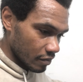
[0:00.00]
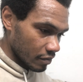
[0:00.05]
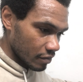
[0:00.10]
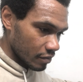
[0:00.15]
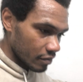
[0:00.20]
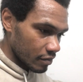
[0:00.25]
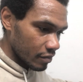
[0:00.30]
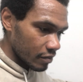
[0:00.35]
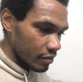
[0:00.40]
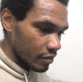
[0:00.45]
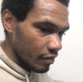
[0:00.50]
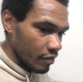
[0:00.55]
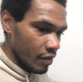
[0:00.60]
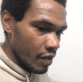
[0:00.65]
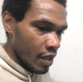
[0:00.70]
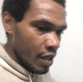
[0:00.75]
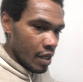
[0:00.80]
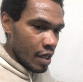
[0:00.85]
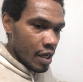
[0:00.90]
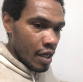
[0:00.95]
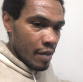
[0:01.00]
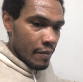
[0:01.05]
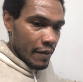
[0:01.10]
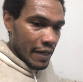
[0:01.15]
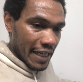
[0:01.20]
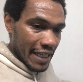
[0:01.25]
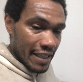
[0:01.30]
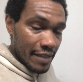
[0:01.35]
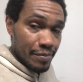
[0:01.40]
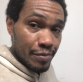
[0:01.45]
but I
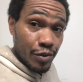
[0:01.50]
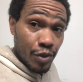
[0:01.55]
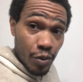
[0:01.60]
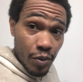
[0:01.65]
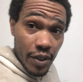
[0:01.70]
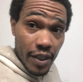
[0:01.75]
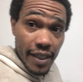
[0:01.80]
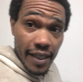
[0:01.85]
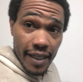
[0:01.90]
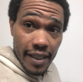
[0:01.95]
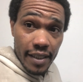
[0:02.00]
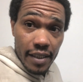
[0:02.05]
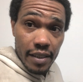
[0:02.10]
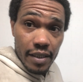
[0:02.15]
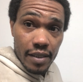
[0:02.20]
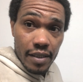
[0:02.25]
keep doing it